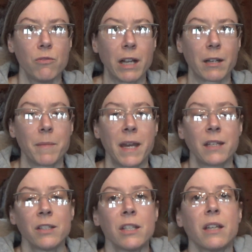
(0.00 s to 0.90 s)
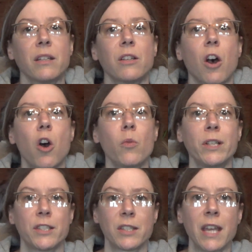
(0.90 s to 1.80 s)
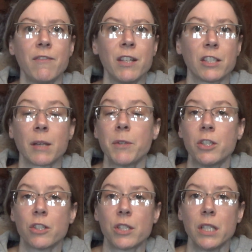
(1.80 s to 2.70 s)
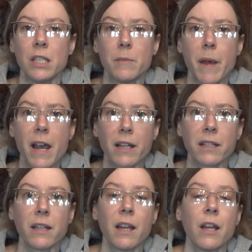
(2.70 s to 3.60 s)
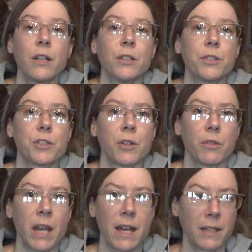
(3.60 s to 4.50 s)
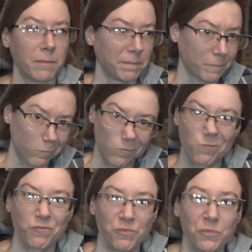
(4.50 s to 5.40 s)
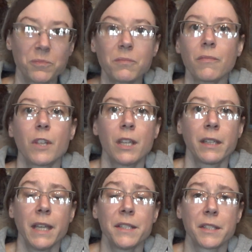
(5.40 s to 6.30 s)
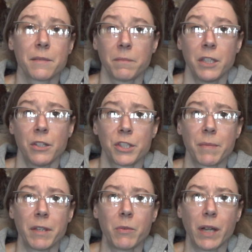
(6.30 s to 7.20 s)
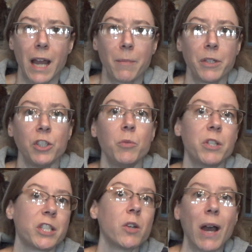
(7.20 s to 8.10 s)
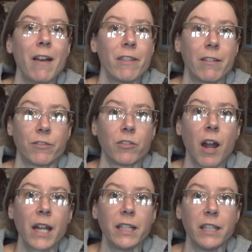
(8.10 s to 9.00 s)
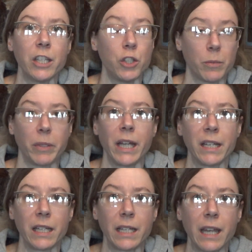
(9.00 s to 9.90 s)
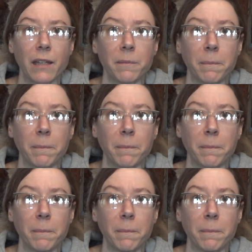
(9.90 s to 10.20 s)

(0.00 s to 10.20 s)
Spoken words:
recommend always saving some of your seeds back so that in case, something would happen, you would still have that variety that you could plant it again.